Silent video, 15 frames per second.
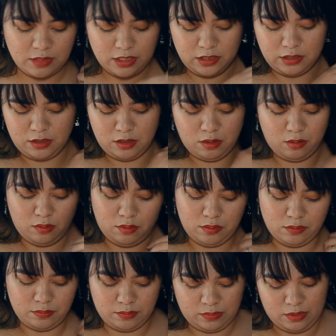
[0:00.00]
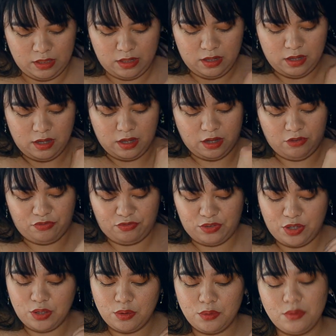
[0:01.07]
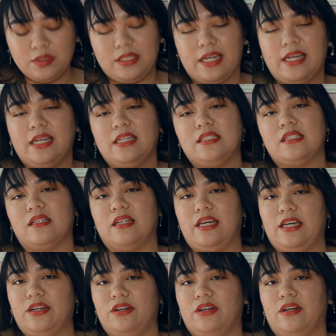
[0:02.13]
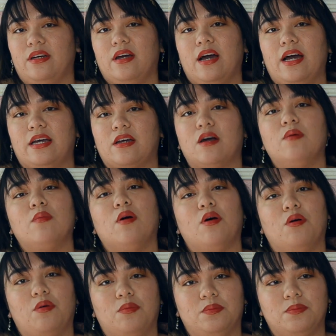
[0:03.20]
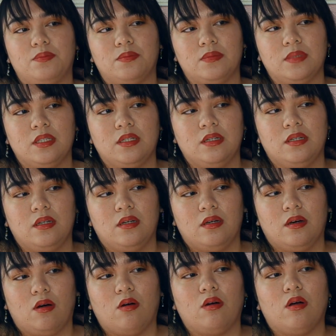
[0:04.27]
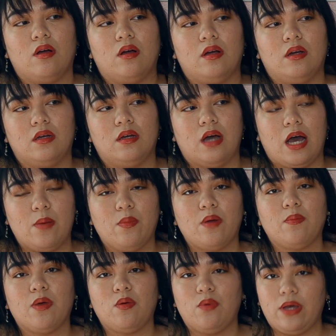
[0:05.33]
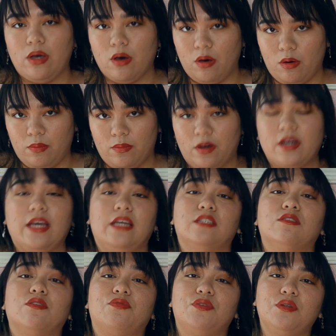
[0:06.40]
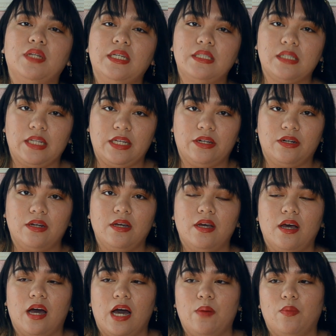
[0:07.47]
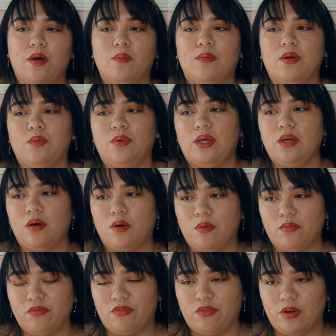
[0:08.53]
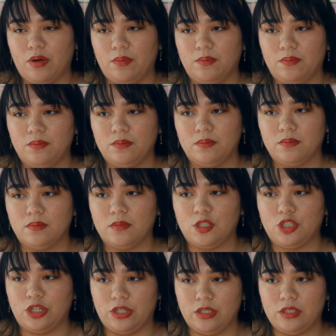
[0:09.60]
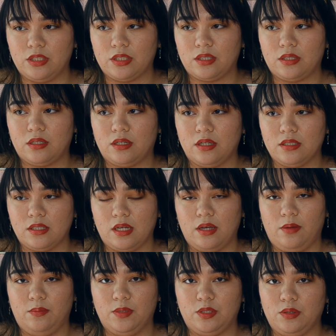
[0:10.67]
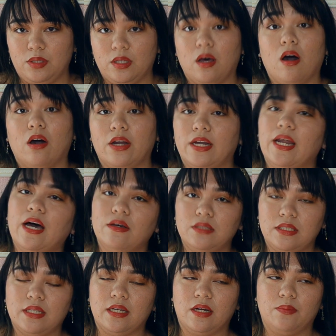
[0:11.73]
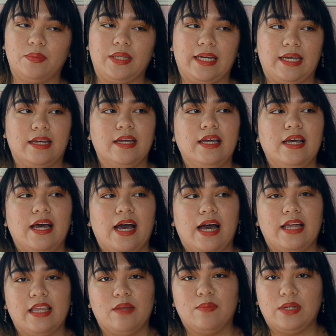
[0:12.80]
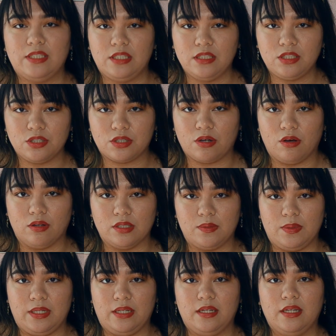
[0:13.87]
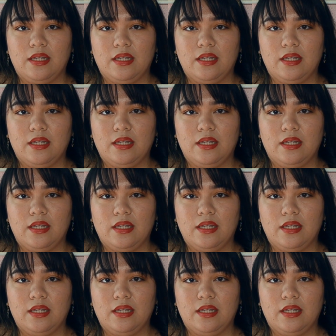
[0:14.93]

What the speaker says: so a few days later, I come home. Or I'm on my way home. Okay, so a few days later, I'm on my way home from church because I'm doing the haunted house setup thing. And then my sister calls me.